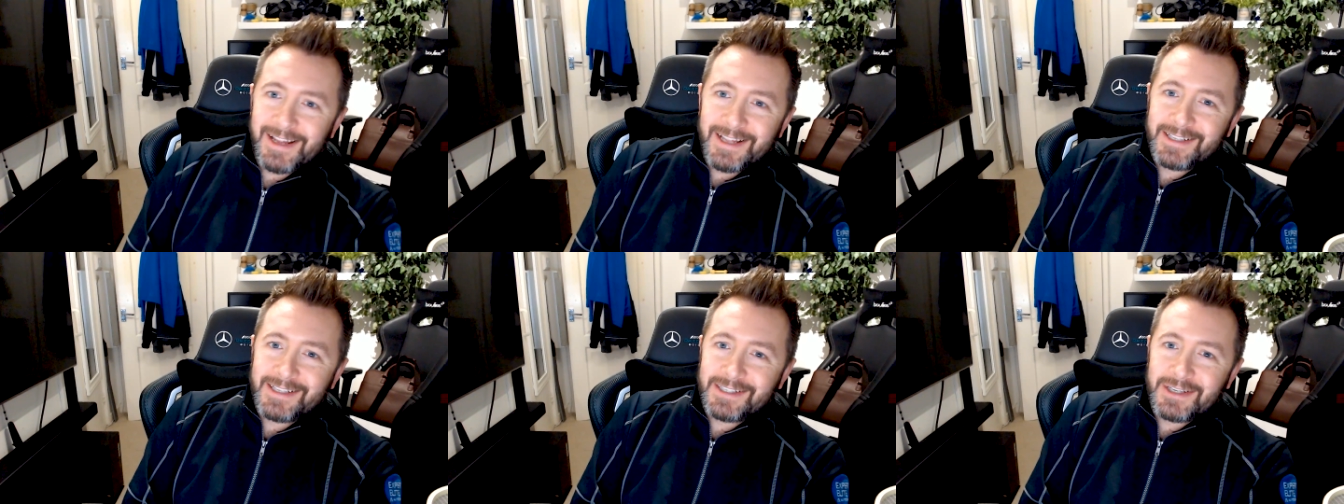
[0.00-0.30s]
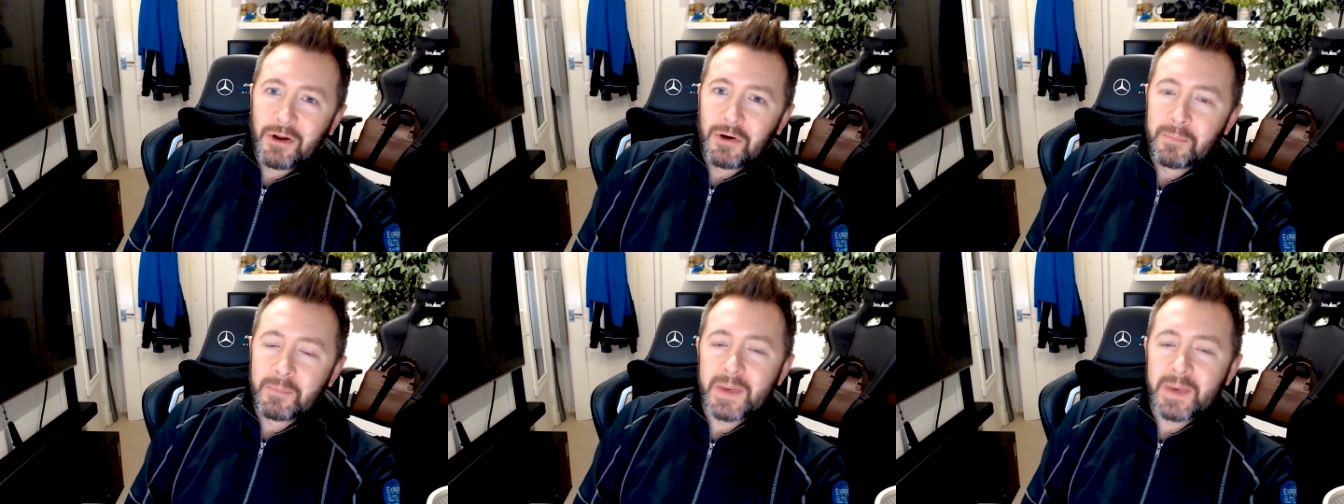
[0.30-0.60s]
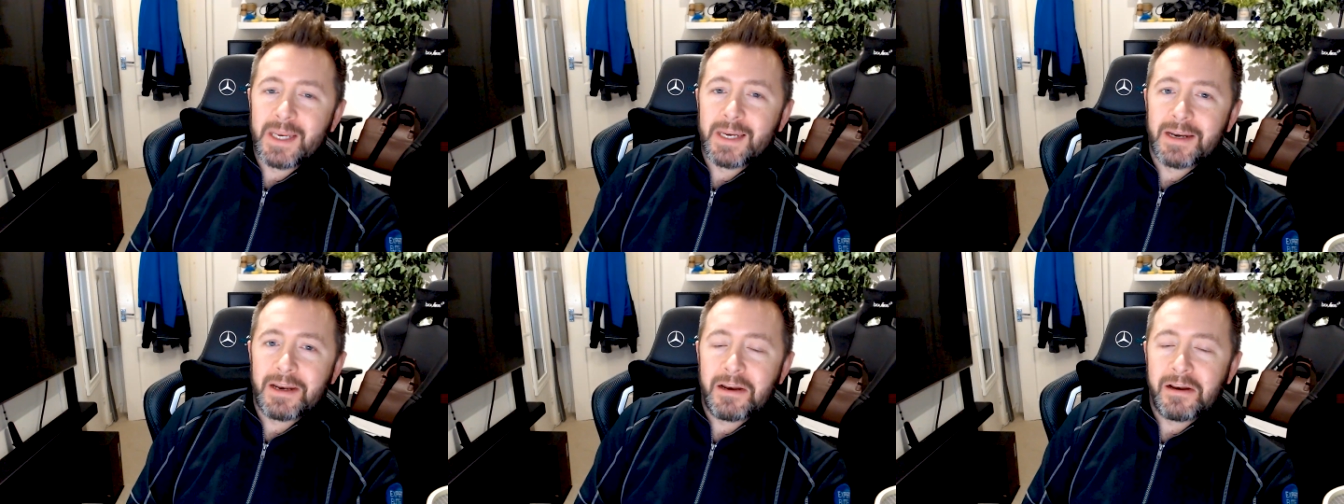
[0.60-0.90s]
It's not
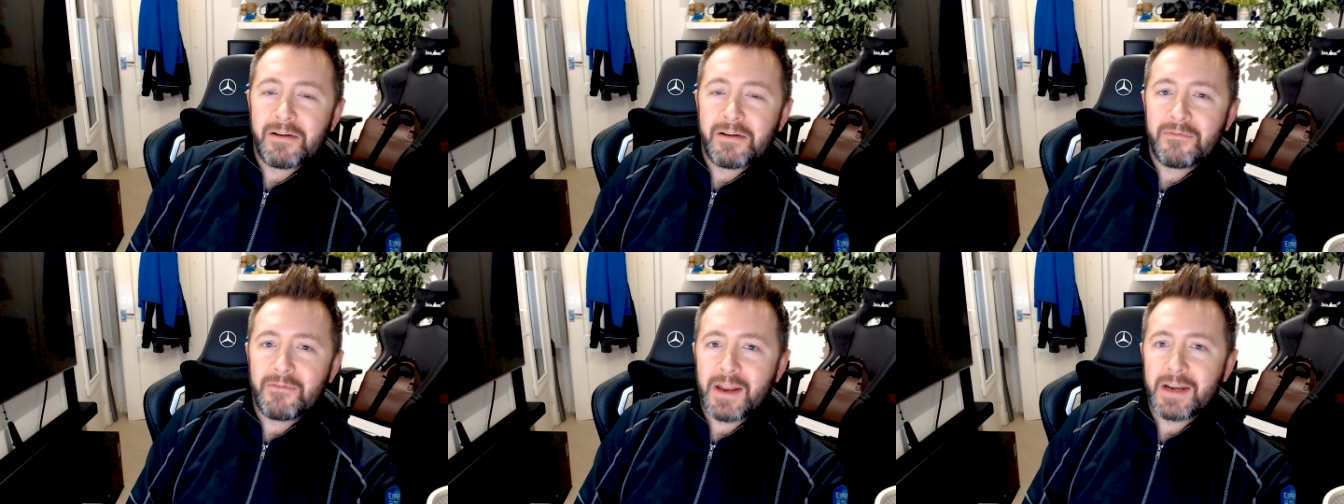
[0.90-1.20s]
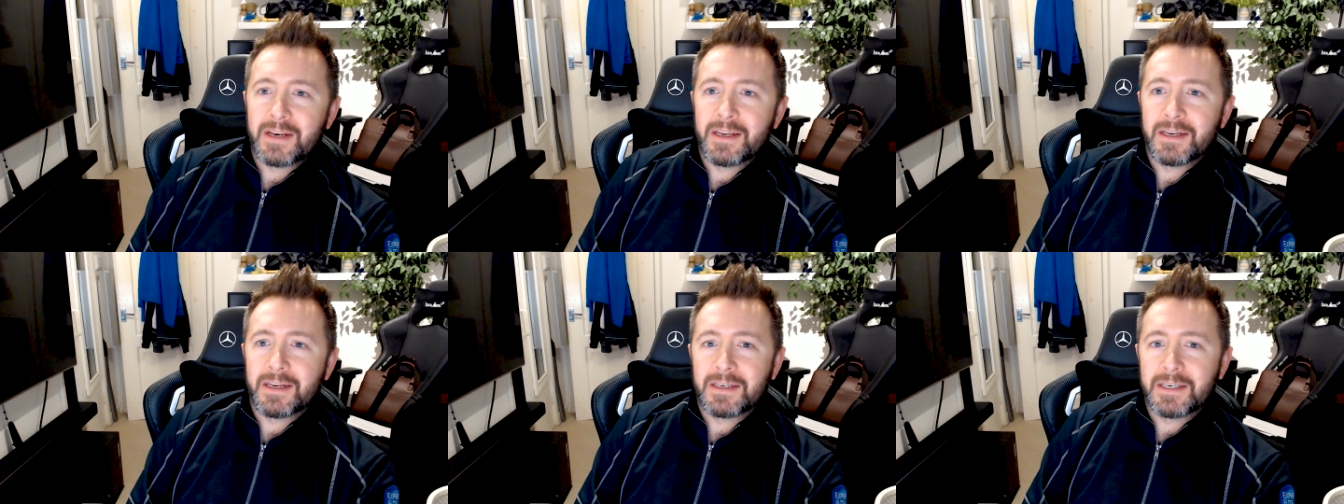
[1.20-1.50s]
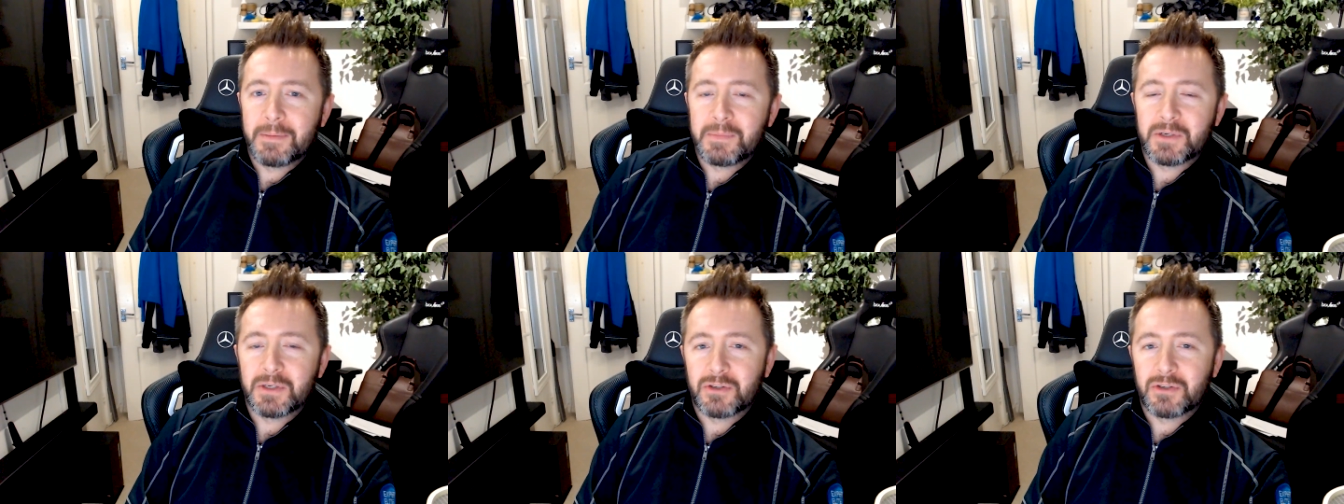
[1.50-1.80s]
been an Inventor
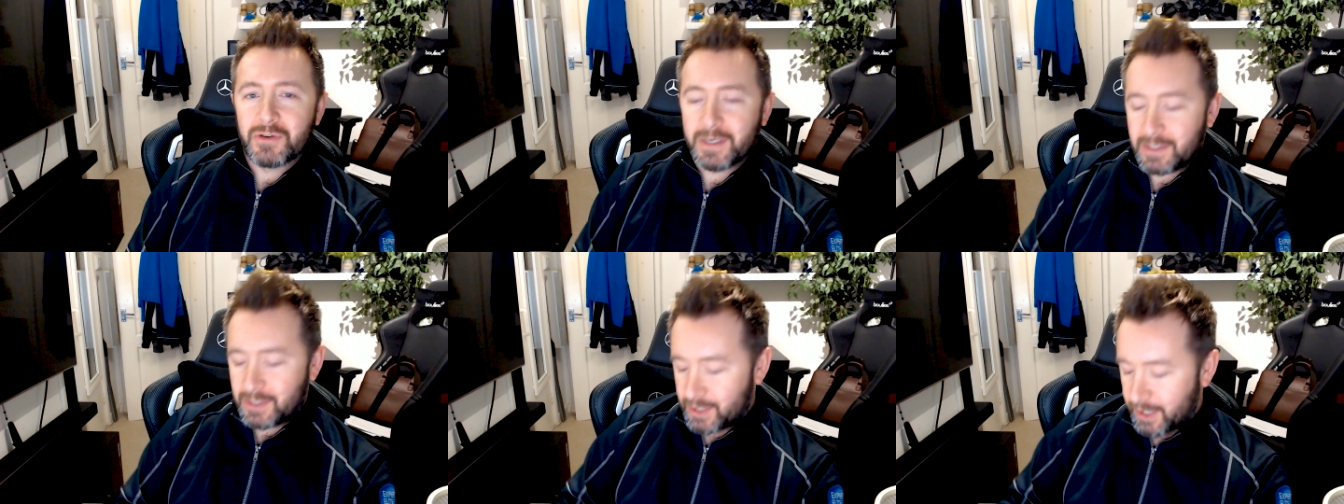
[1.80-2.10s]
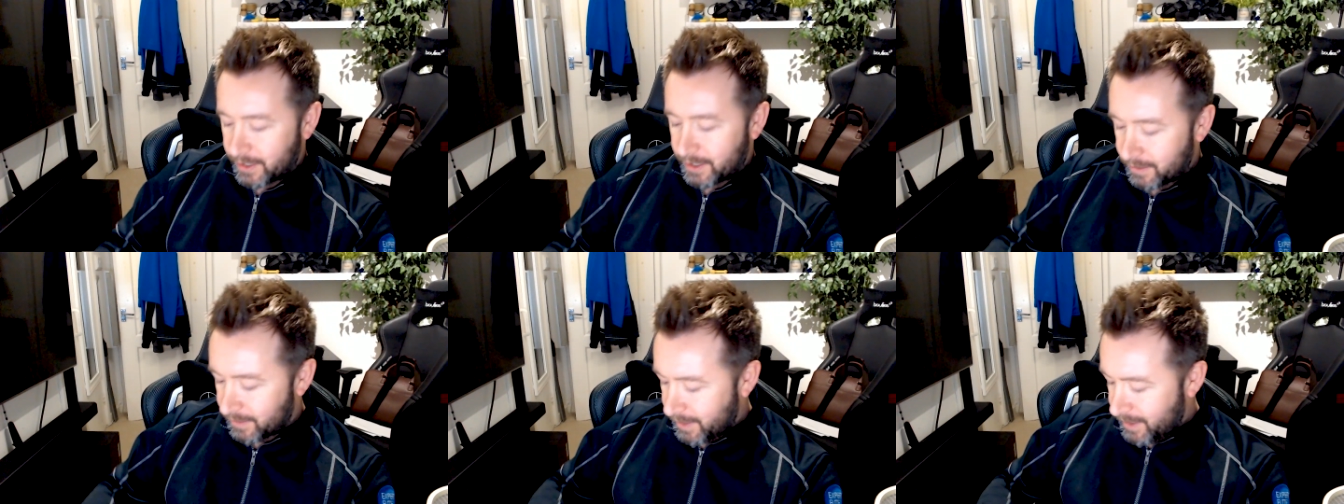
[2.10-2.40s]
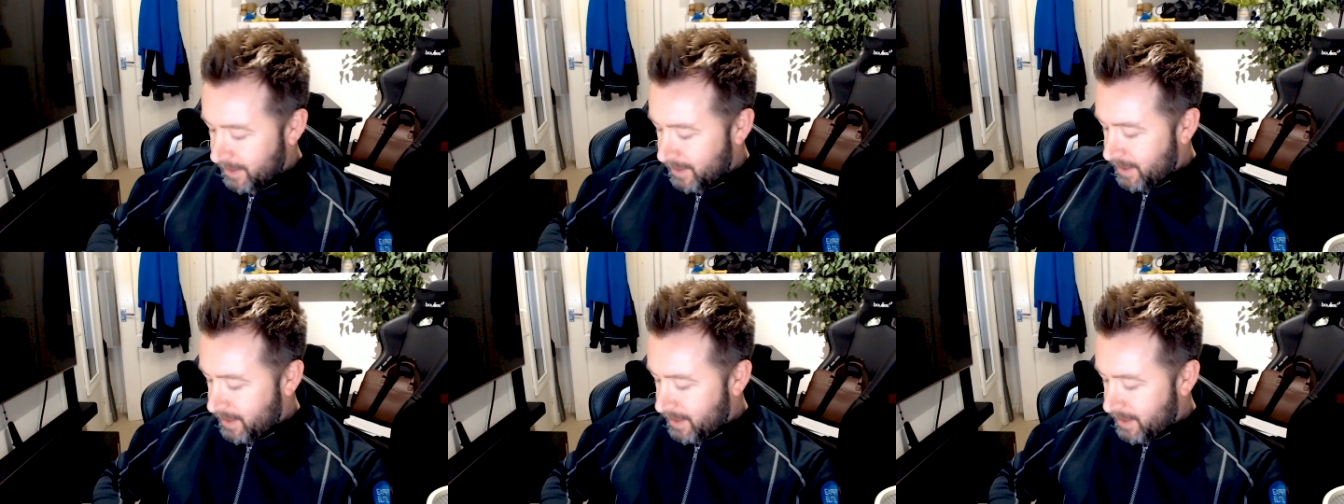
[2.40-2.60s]
tips and tricks channel